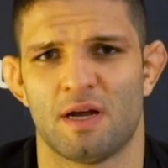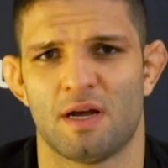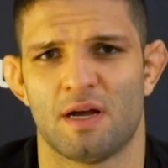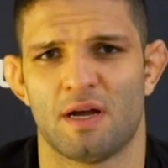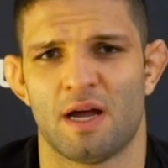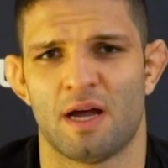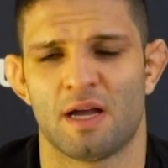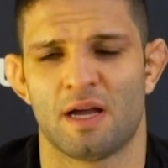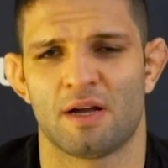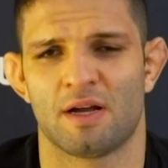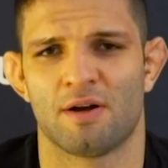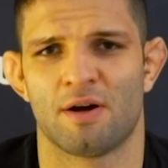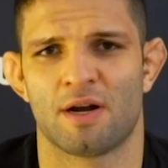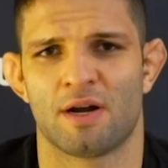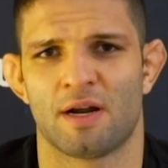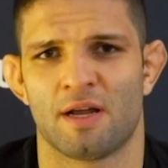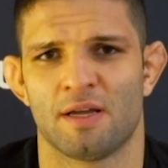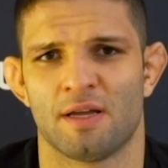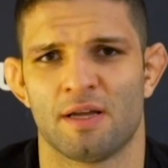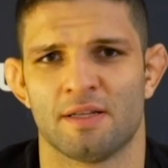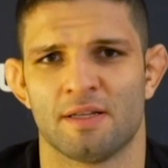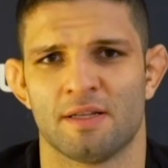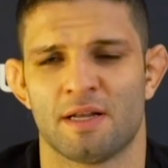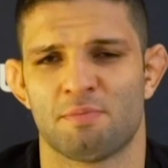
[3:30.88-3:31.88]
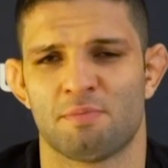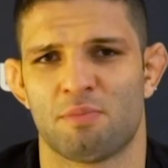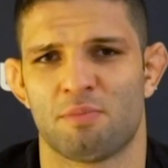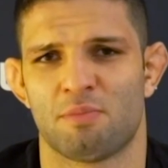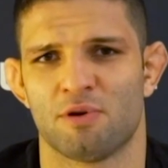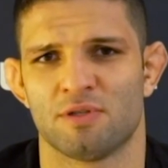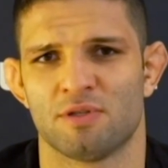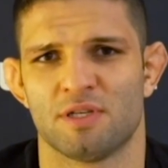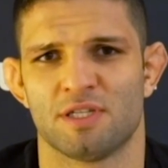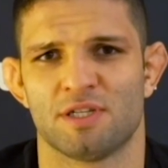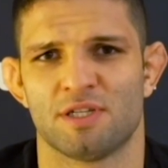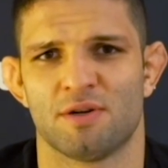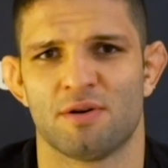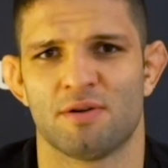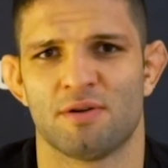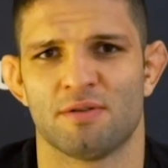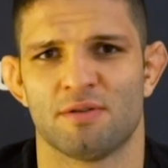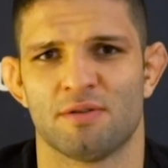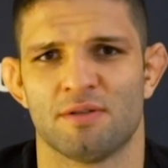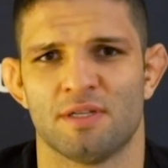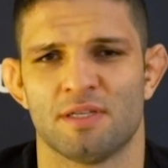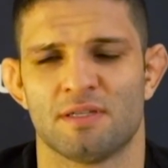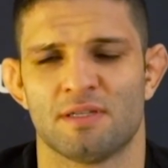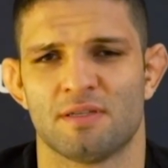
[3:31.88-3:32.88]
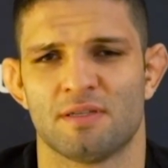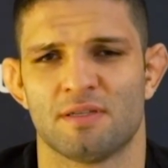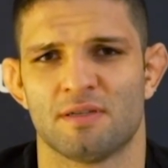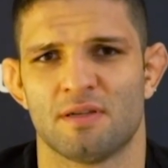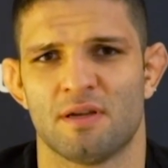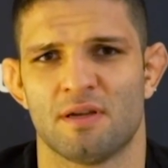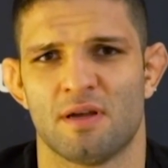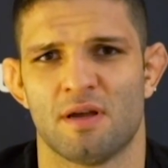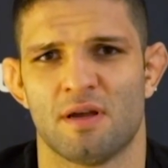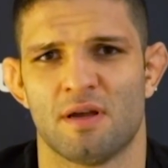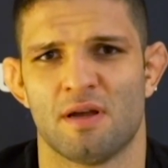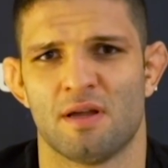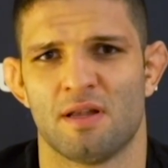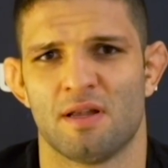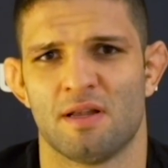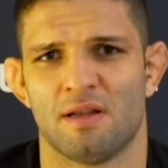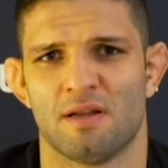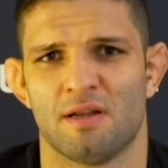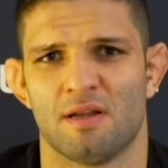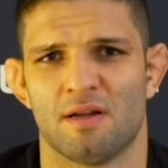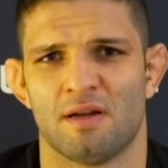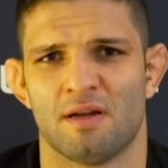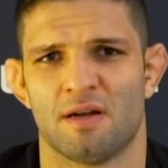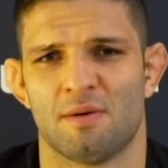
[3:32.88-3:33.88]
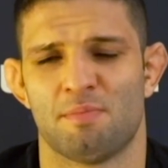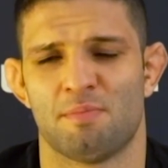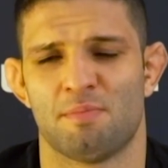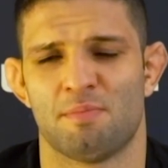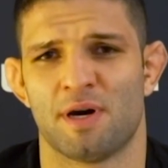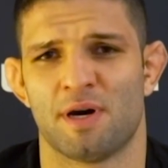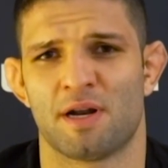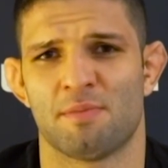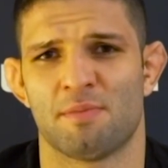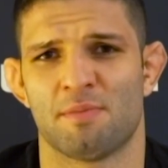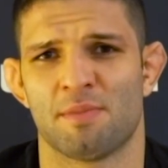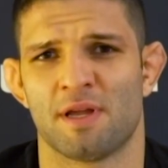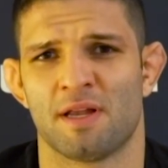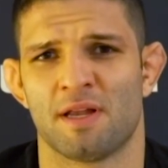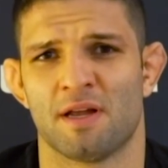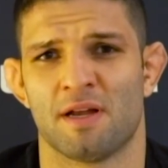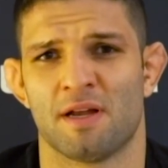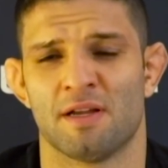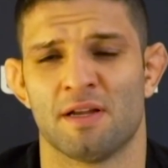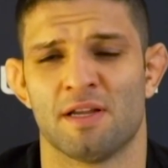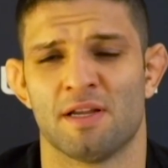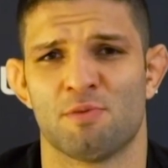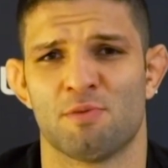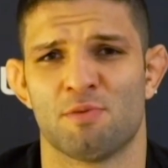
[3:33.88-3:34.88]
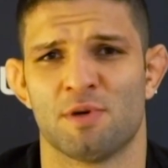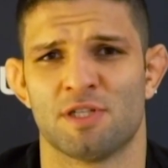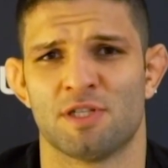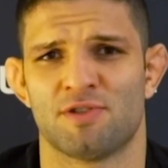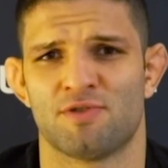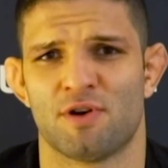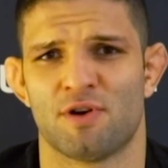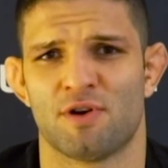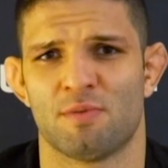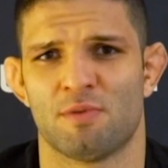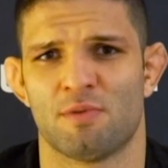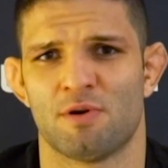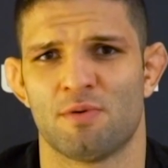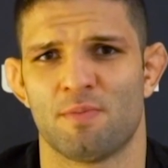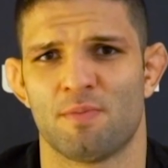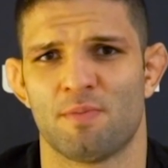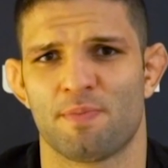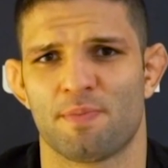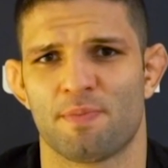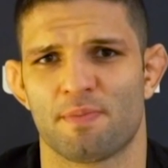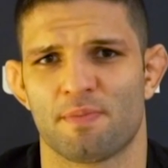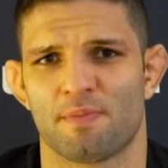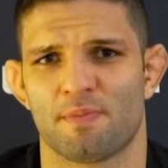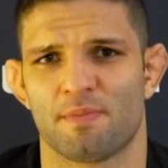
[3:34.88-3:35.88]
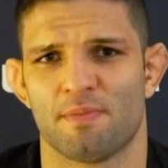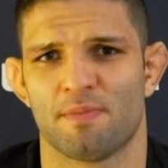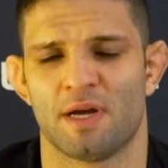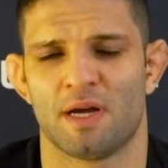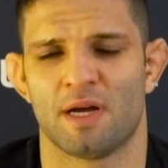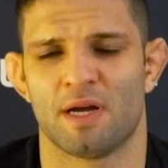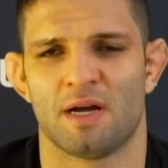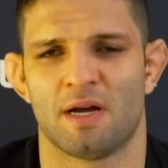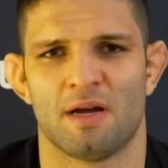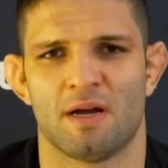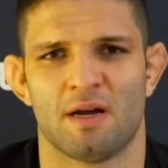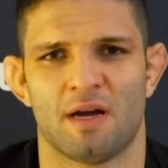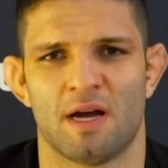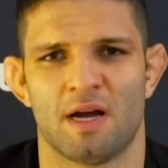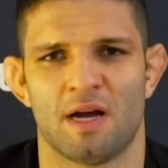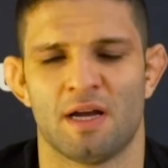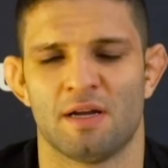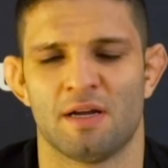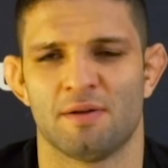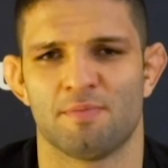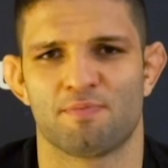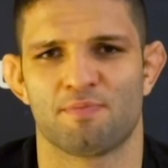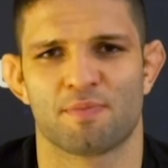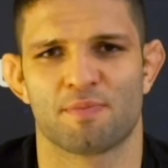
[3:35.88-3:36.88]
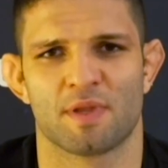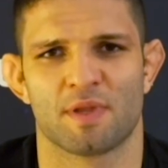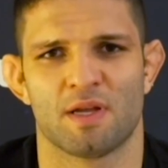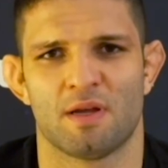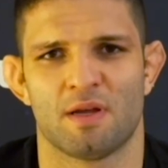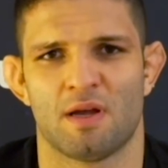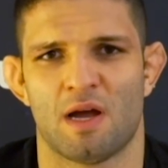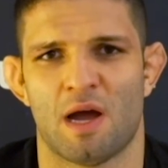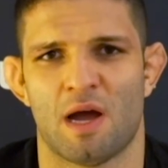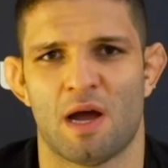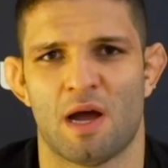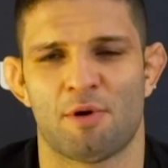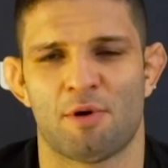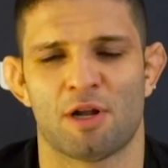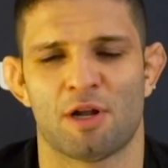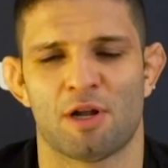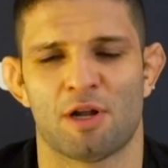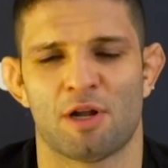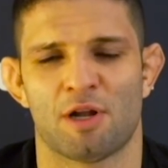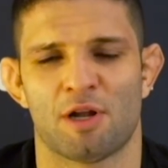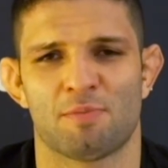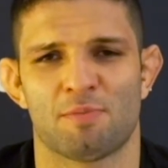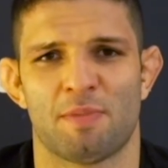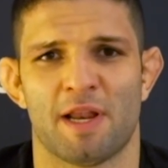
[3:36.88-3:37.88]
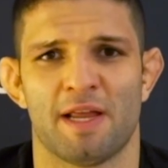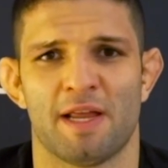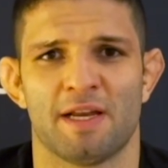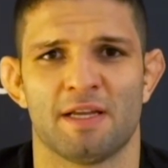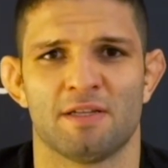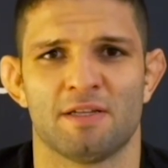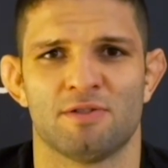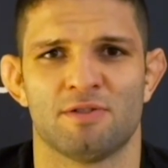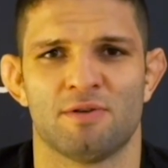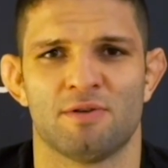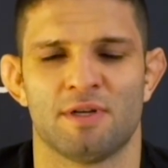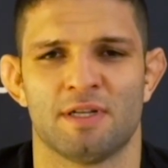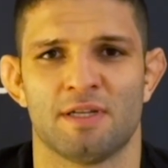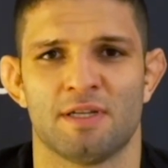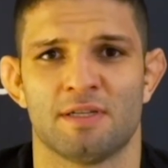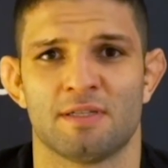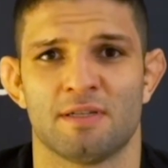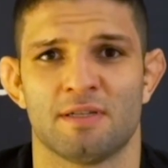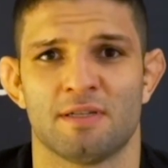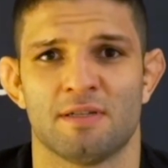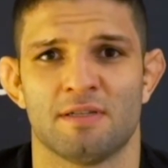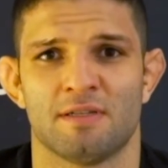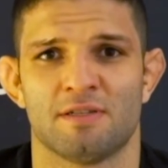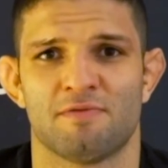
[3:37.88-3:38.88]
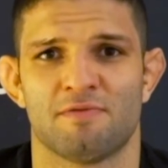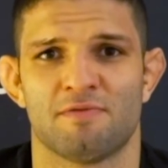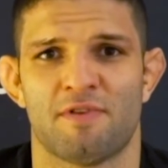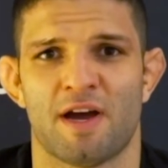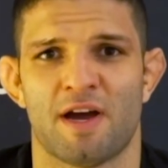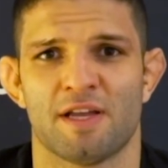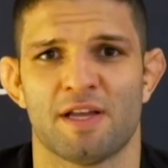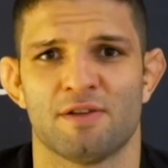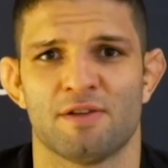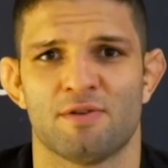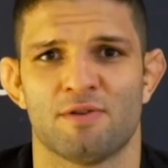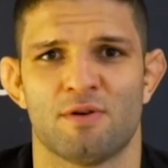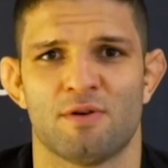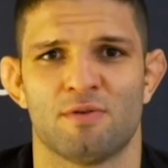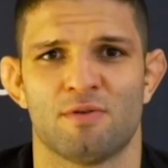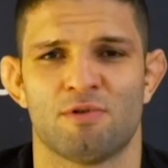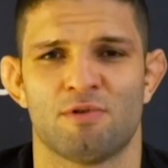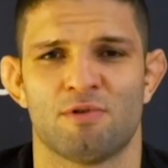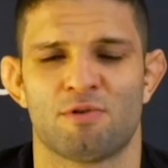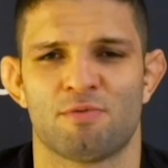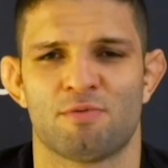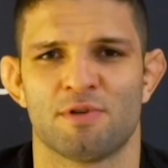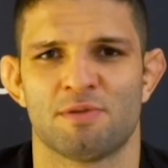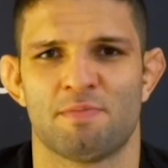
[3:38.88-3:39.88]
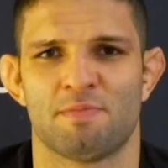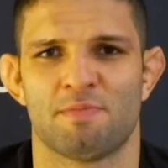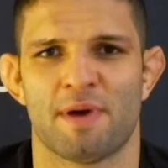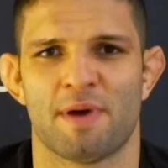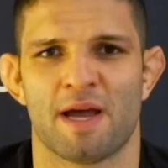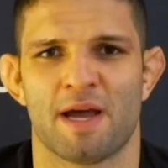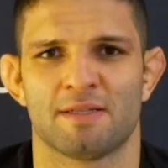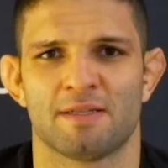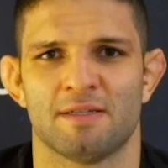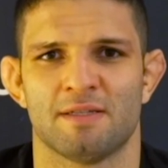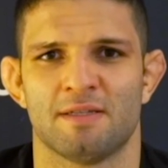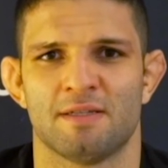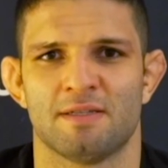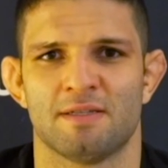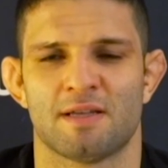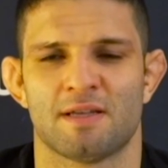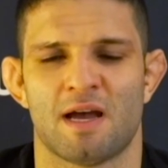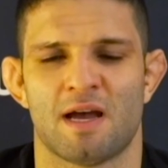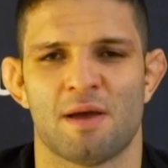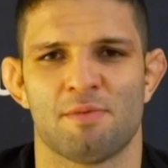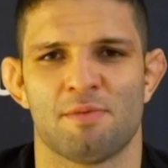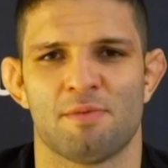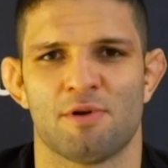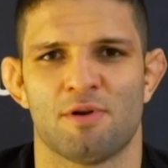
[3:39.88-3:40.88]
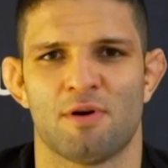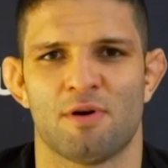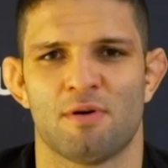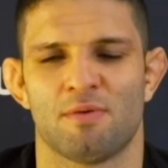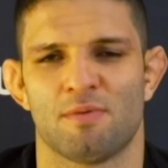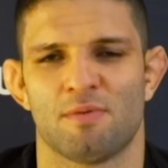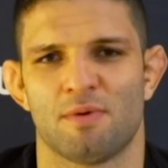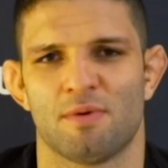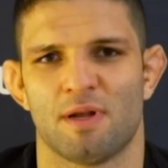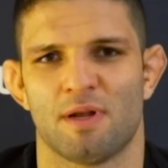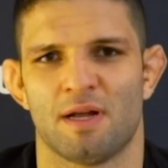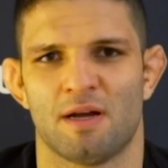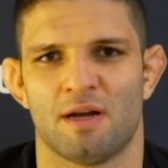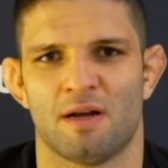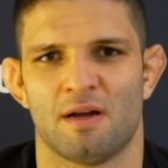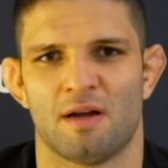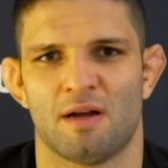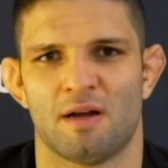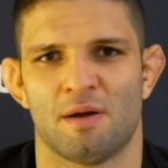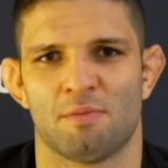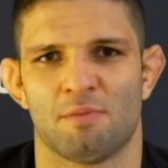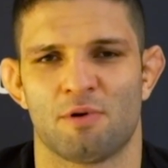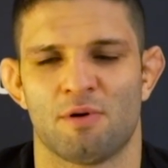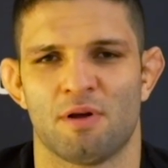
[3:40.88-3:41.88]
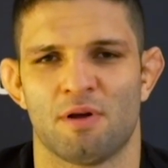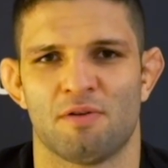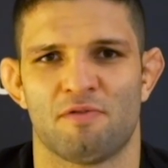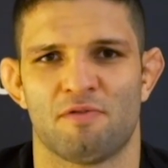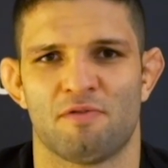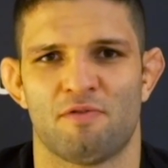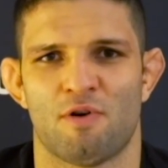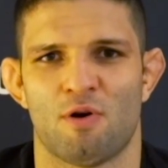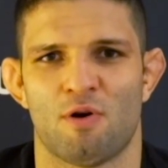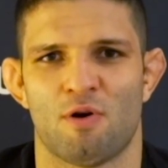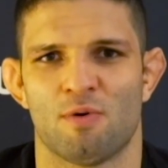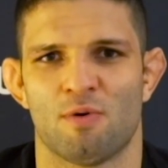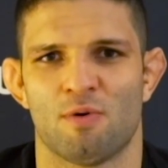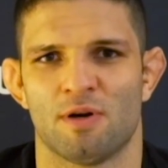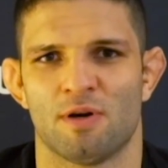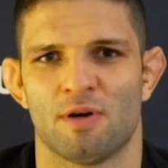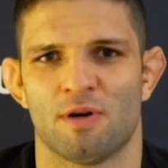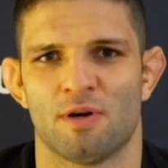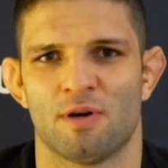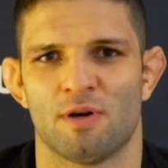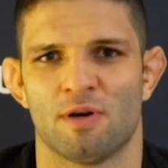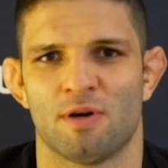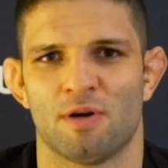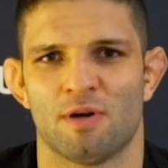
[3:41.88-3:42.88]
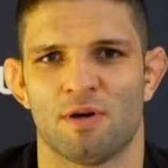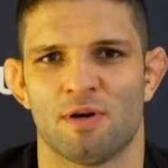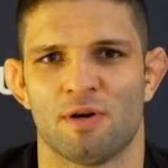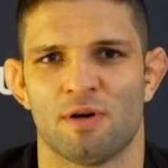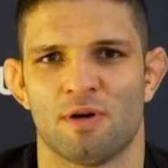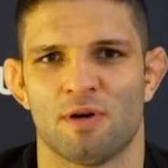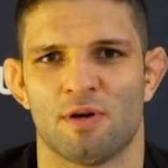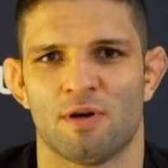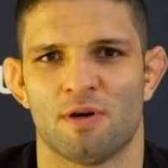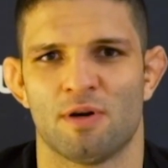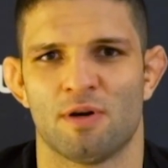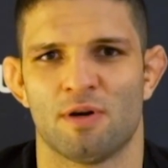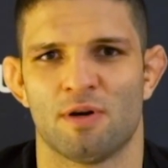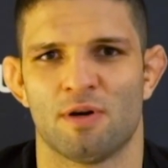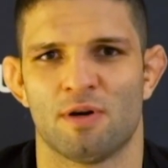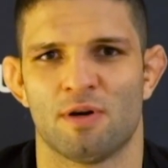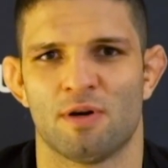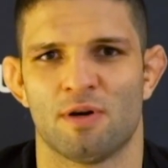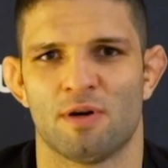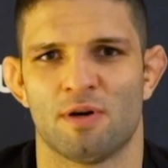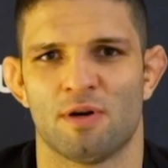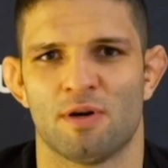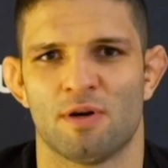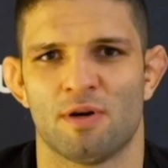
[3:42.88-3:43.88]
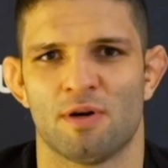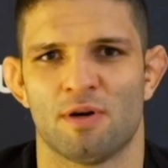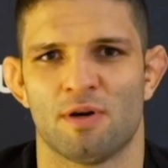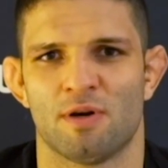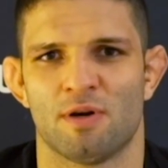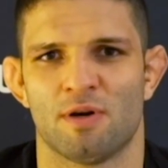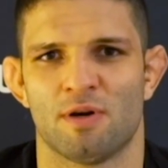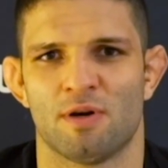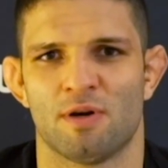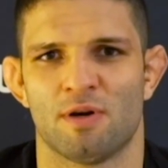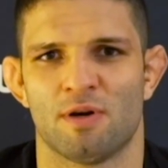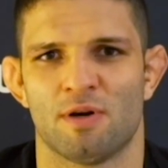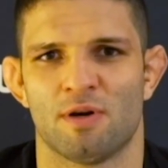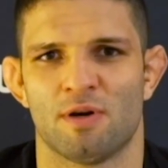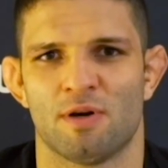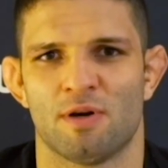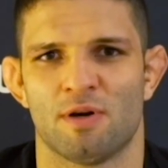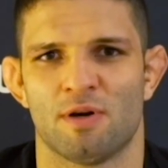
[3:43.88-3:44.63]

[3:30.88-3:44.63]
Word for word: I got uh, in that position. This uh, put me a little bit trouble. Uh, I I'm not planning on doing this in this fight. You know, no respect this time. You know, I'm going forward and looking for the finish.